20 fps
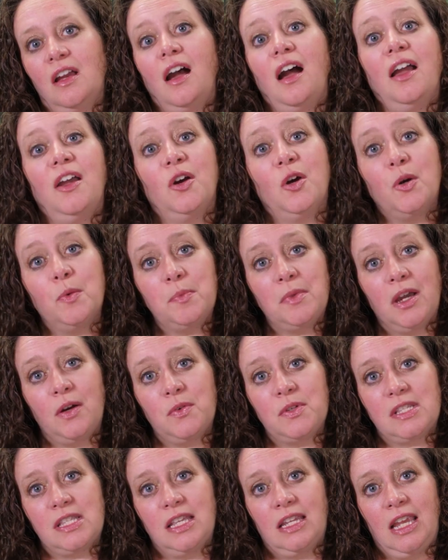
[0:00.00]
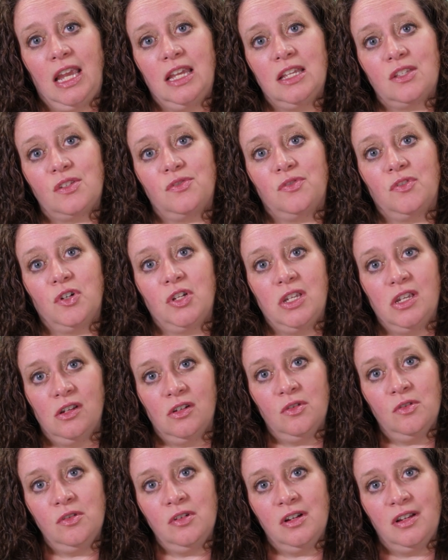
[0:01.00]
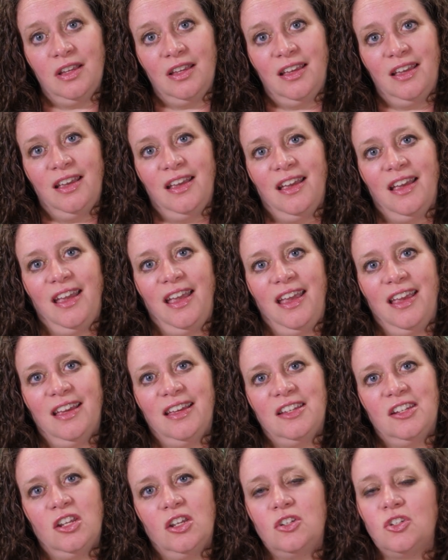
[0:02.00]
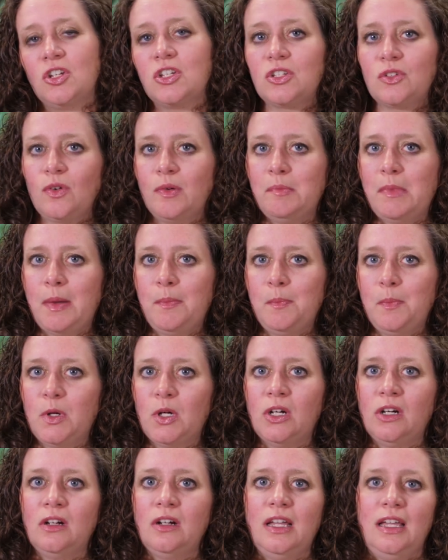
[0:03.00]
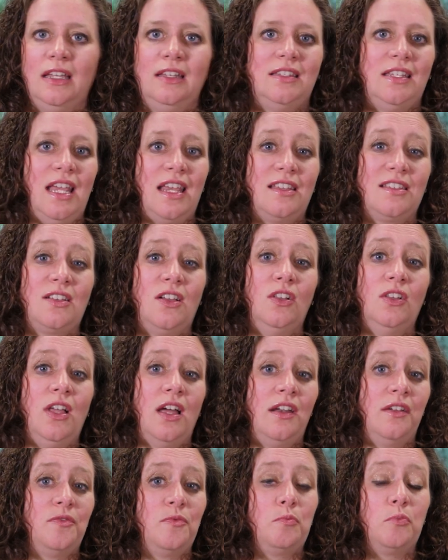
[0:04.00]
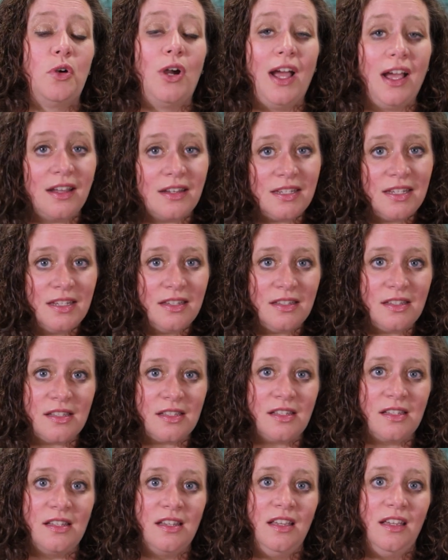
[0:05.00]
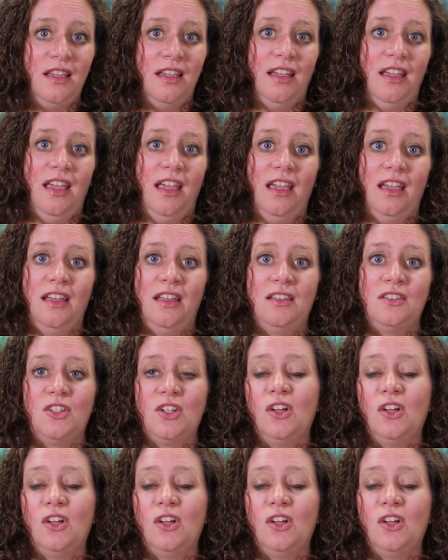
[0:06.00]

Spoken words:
I hope that was the case for you. And just remember, it takes a lot of practice and